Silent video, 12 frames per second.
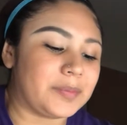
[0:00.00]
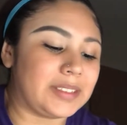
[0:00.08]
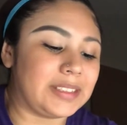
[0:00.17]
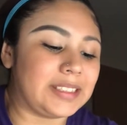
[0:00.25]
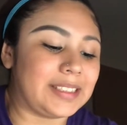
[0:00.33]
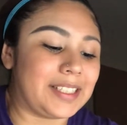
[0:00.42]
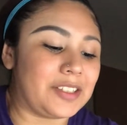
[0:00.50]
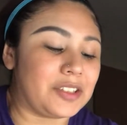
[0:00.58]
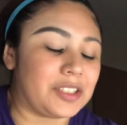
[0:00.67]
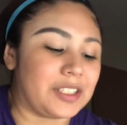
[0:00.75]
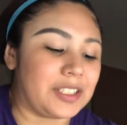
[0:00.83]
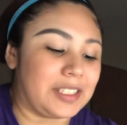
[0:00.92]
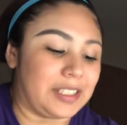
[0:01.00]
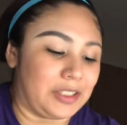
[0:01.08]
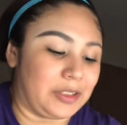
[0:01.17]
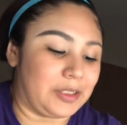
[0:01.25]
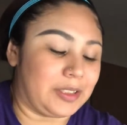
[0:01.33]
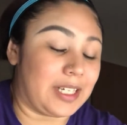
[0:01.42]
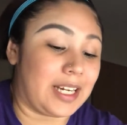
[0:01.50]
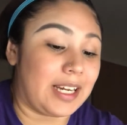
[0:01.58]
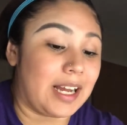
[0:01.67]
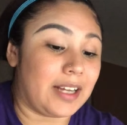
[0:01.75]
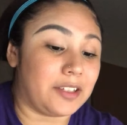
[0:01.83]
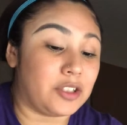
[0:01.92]
And then I used concealer. I
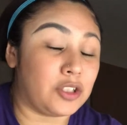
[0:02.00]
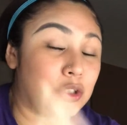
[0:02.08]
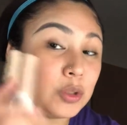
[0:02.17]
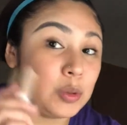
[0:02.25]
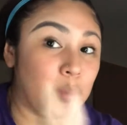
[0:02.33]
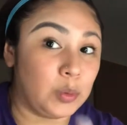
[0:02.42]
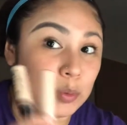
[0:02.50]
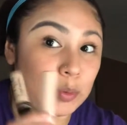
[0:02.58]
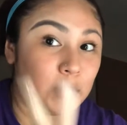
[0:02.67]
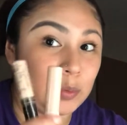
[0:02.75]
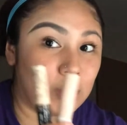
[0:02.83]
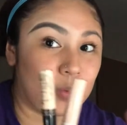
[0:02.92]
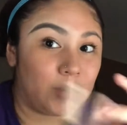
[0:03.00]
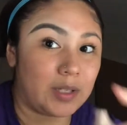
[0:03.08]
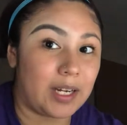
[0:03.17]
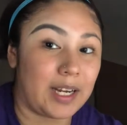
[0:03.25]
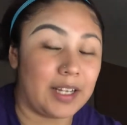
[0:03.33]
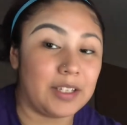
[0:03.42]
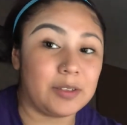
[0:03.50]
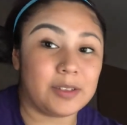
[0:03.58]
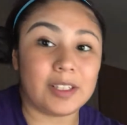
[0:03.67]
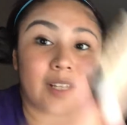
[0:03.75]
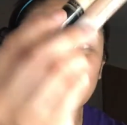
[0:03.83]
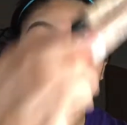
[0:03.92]
got two. I used
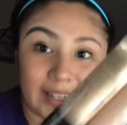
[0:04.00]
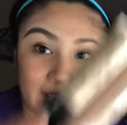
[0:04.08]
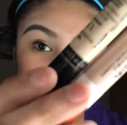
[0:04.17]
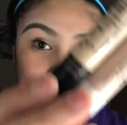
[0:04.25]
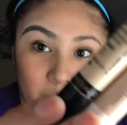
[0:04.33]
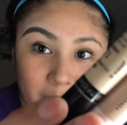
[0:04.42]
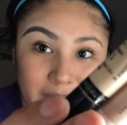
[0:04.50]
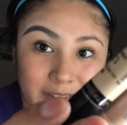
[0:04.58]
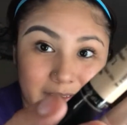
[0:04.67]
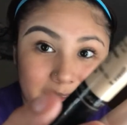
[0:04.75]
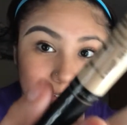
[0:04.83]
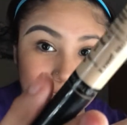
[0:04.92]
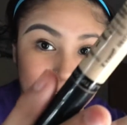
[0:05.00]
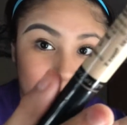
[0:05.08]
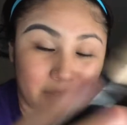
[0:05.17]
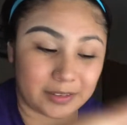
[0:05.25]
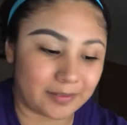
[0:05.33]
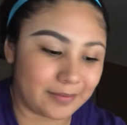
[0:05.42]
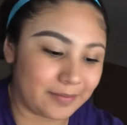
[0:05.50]
the lightest one, this one.